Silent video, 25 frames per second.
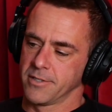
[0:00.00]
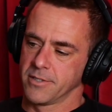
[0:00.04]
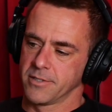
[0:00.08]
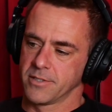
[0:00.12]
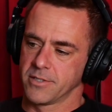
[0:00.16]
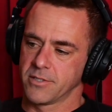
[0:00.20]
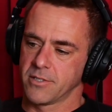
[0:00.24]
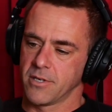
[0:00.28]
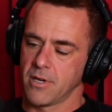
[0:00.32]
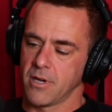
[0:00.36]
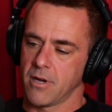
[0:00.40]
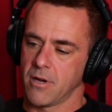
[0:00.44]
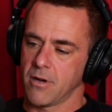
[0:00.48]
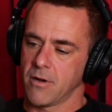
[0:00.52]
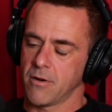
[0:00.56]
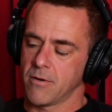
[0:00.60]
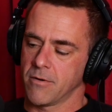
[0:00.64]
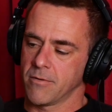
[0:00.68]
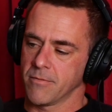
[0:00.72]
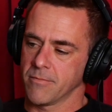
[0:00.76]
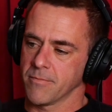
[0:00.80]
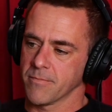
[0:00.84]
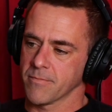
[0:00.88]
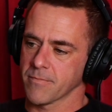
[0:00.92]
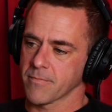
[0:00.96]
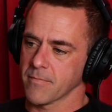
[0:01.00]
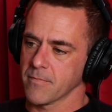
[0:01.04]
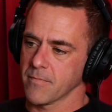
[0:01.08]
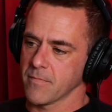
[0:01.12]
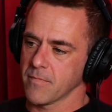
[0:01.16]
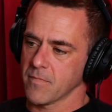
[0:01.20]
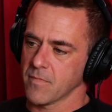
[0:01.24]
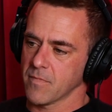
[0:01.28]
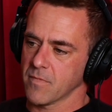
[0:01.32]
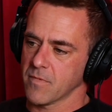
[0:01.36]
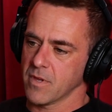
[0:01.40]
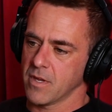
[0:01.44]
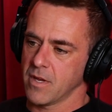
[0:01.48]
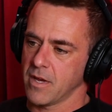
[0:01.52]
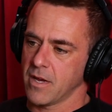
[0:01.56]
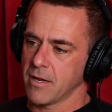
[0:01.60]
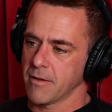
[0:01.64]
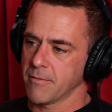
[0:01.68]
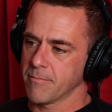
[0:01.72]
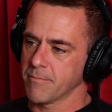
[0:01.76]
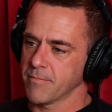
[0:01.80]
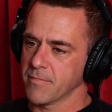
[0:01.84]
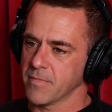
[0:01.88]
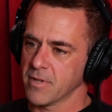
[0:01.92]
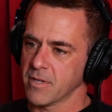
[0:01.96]
So, yeah,
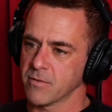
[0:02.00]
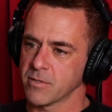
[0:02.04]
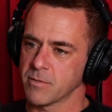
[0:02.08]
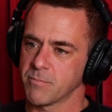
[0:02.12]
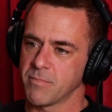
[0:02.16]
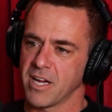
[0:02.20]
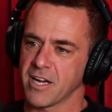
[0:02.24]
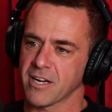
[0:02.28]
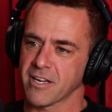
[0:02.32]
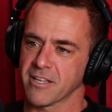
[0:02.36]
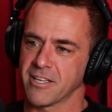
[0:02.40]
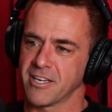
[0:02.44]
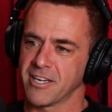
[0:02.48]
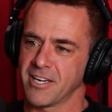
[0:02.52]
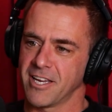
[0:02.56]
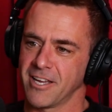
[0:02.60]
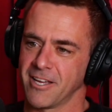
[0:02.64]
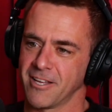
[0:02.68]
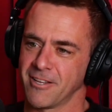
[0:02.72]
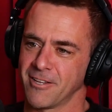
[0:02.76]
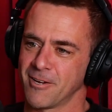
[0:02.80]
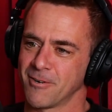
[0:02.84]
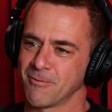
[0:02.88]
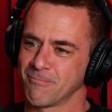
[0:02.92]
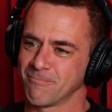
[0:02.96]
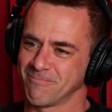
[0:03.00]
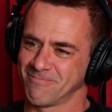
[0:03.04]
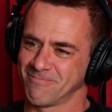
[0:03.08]
that was back in the day though.